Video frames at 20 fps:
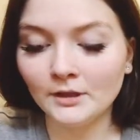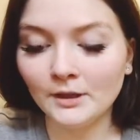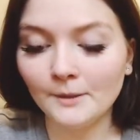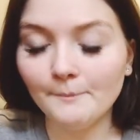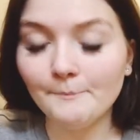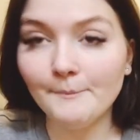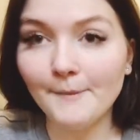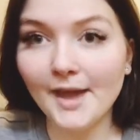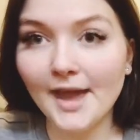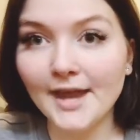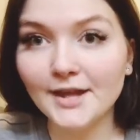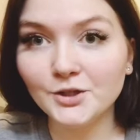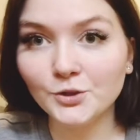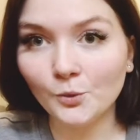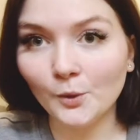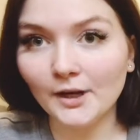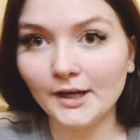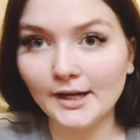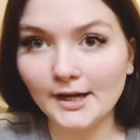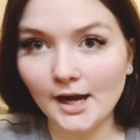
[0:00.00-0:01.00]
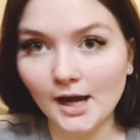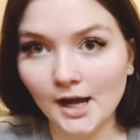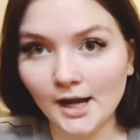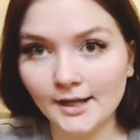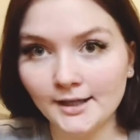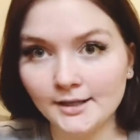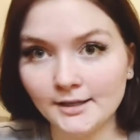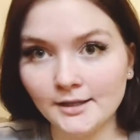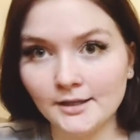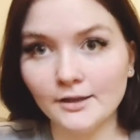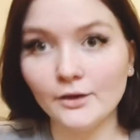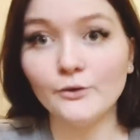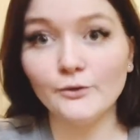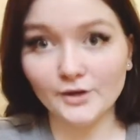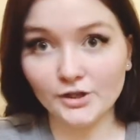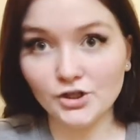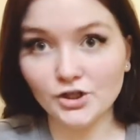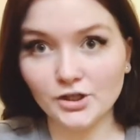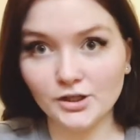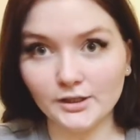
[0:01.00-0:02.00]
May 29th
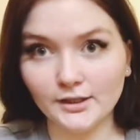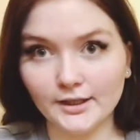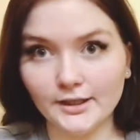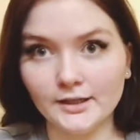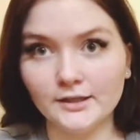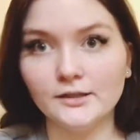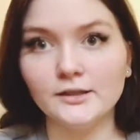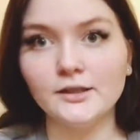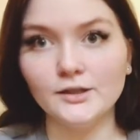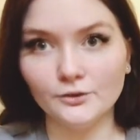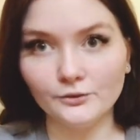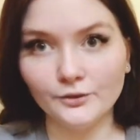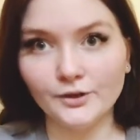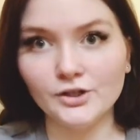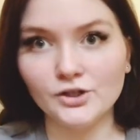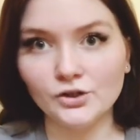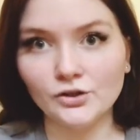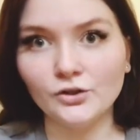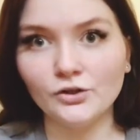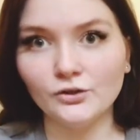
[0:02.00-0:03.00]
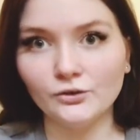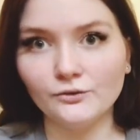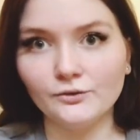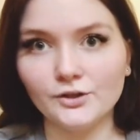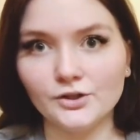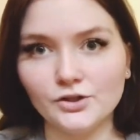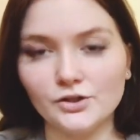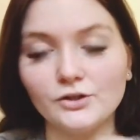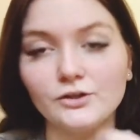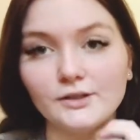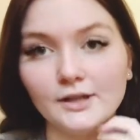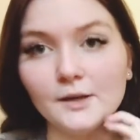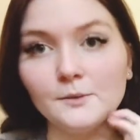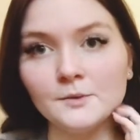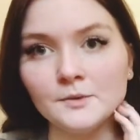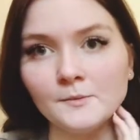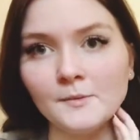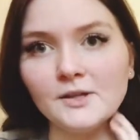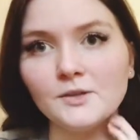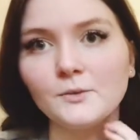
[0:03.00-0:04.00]
originally. The original date
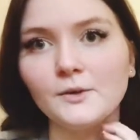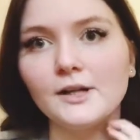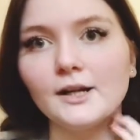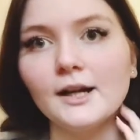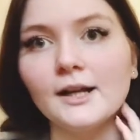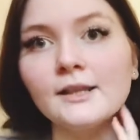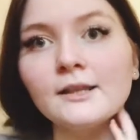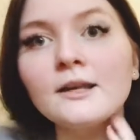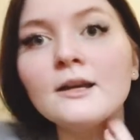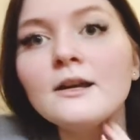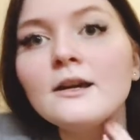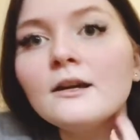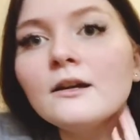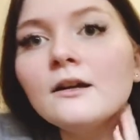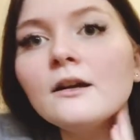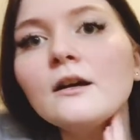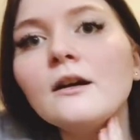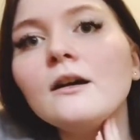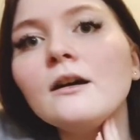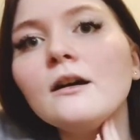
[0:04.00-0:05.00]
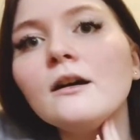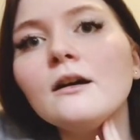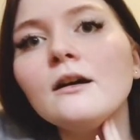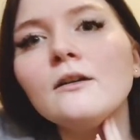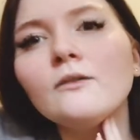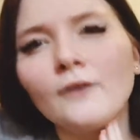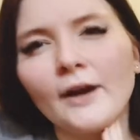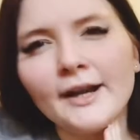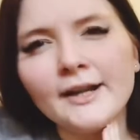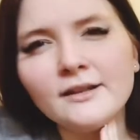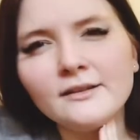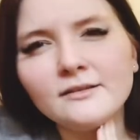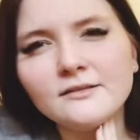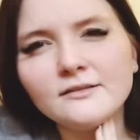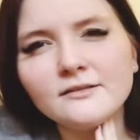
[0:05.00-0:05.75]
was May 29th, right?